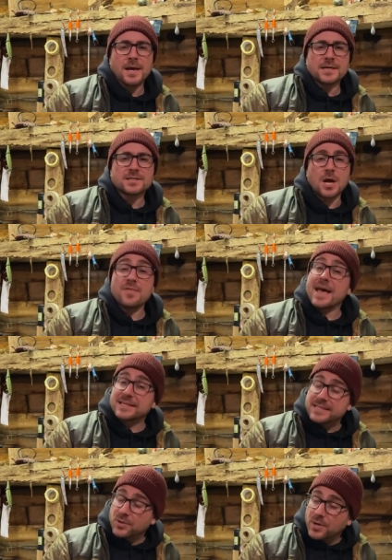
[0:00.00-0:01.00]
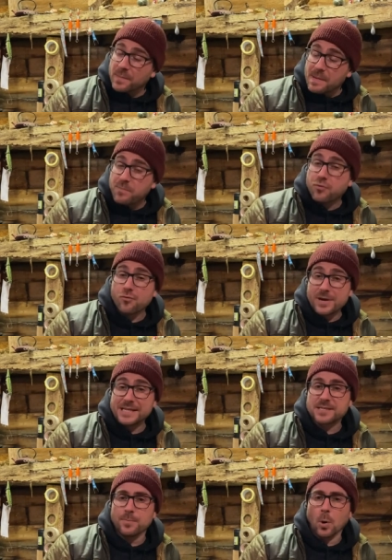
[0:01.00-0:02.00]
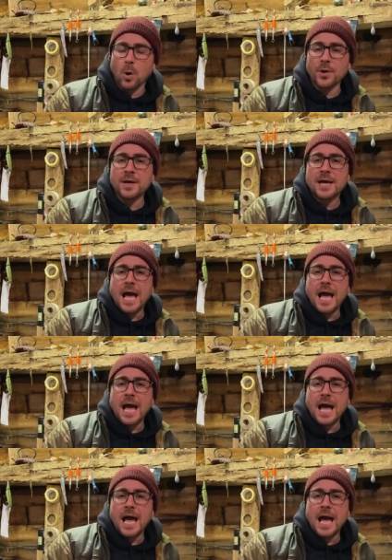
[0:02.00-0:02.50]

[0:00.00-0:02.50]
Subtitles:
So they're still going to be pre-spawn,